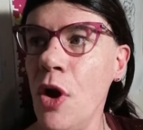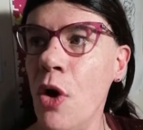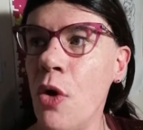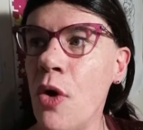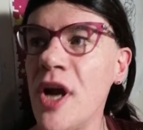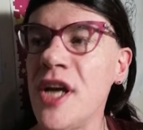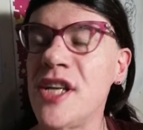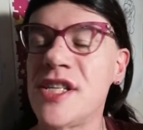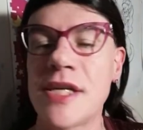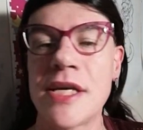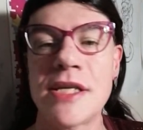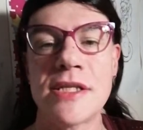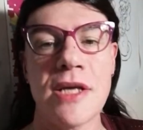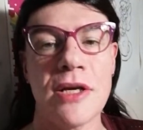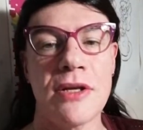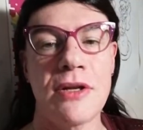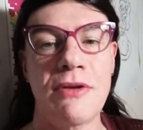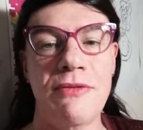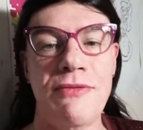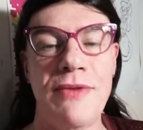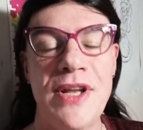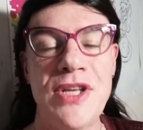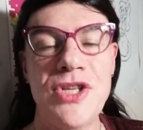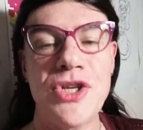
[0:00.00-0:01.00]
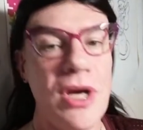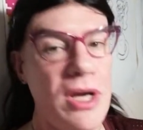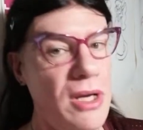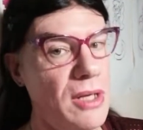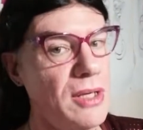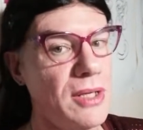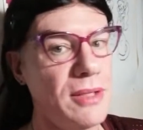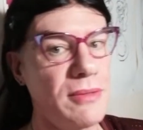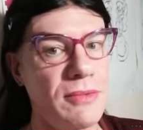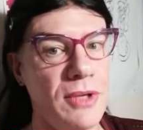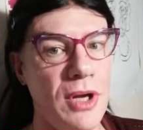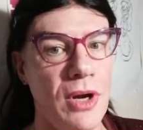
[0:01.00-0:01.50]
all right, sounds like an adventure.
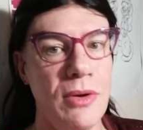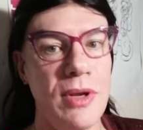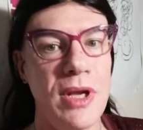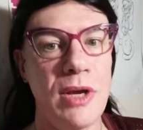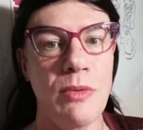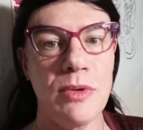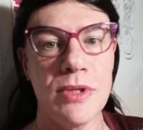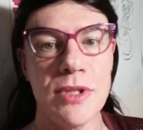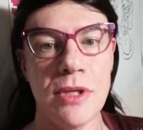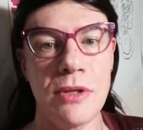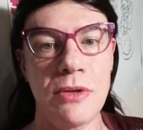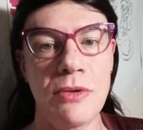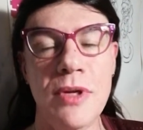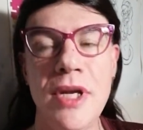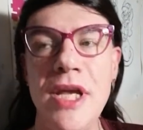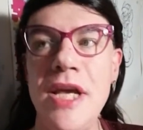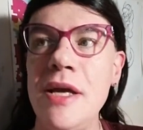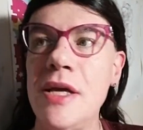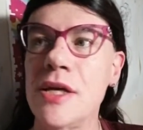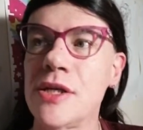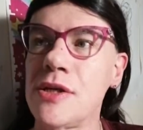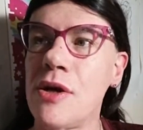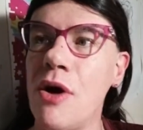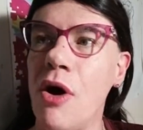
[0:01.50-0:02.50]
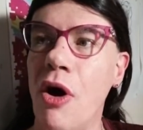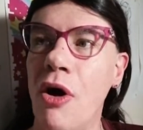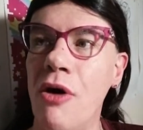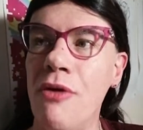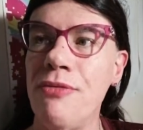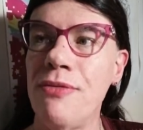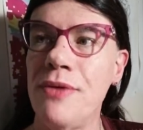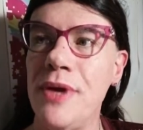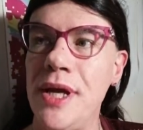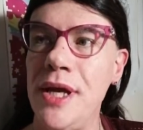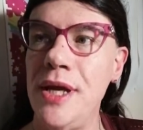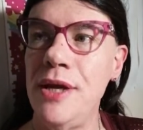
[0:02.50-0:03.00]
And, you know, he was a loony, so
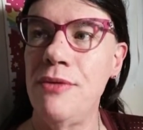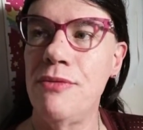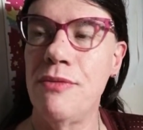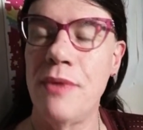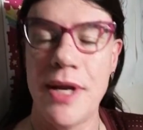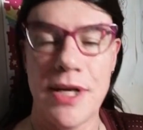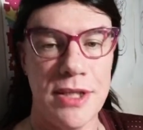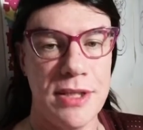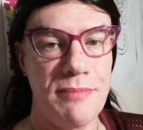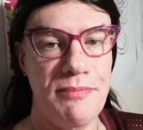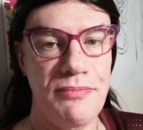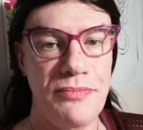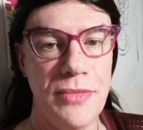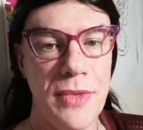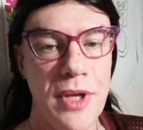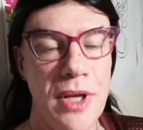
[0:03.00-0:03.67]
off he went.